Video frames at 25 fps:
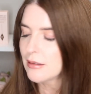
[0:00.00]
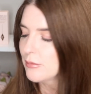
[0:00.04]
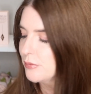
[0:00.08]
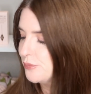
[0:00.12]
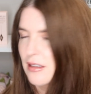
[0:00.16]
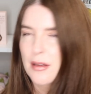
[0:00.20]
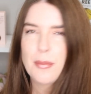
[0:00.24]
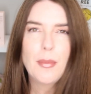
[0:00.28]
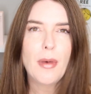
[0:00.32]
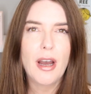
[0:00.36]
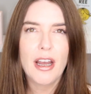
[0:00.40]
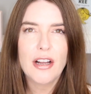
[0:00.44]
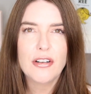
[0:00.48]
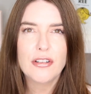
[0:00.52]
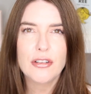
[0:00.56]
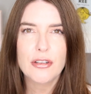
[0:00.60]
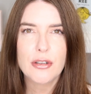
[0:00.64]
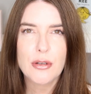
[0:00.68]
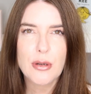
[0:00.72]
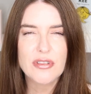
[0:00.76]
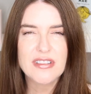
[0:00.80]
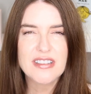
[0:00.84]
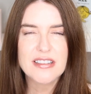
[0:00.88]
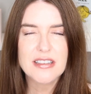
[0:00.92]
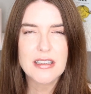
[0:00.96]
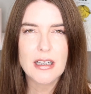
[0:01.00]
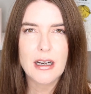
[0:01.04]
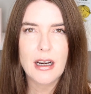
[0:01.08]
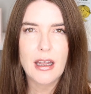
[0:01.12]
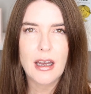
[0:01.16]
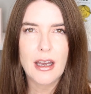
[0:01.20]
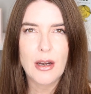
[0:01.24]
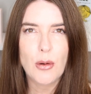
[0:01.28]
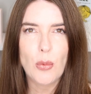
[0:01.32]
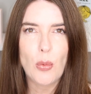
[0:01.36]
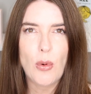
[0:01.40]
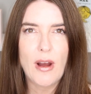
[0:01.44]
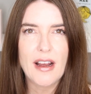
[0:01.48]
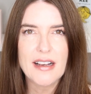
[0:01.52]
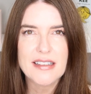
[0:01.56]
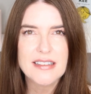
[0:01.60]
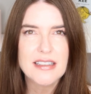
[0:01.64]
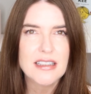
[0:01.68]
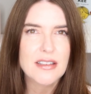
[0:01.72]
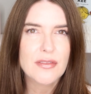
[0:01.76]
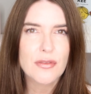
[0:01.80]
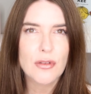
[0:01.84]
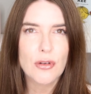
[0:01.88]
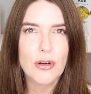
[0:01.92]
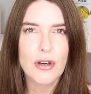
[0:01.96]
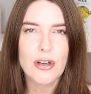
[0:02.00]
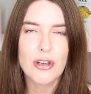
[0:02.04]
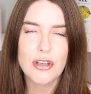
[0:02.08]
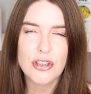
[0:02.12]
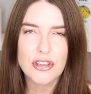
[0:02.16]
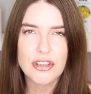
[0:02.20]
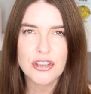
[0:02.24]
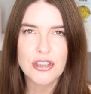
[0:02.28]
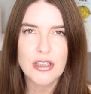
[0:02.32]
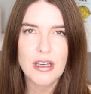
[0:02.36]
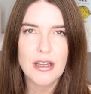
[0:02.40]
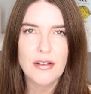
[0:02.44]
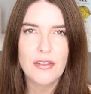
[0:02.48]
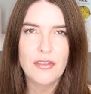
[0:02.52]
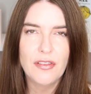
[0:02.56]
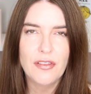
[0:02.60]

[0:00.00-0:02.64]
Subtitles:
So the microcrystalline wax is for a cushiony